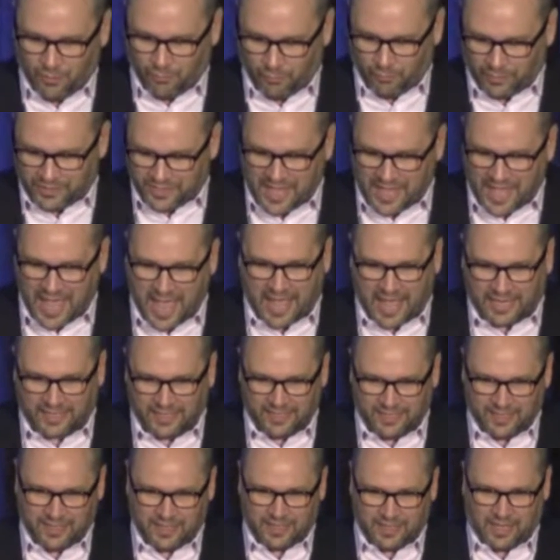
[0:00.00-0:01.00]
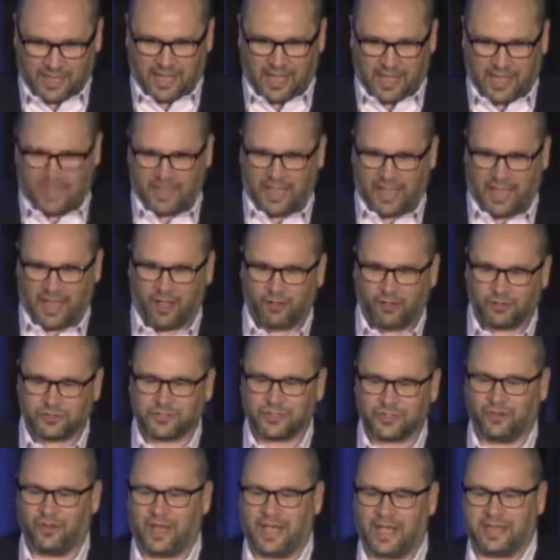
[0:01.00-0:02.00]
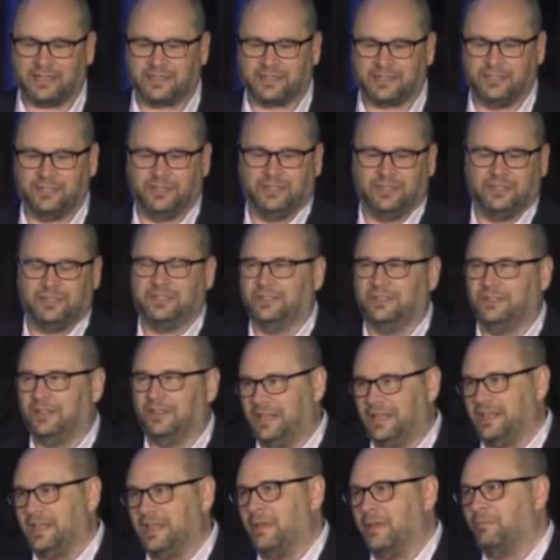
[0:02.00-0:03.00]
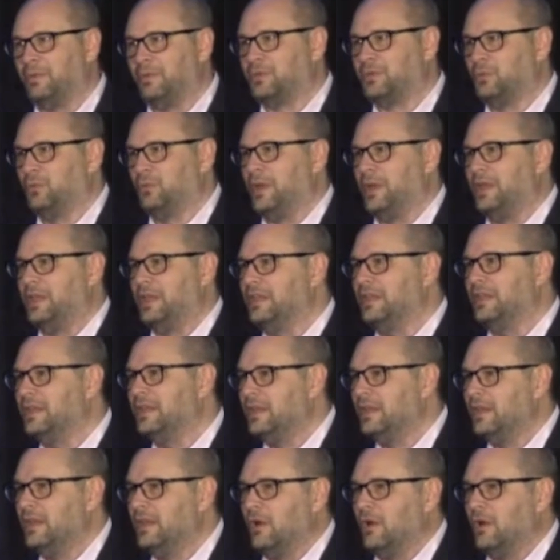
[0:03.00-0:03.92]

with that, I also like to delineate between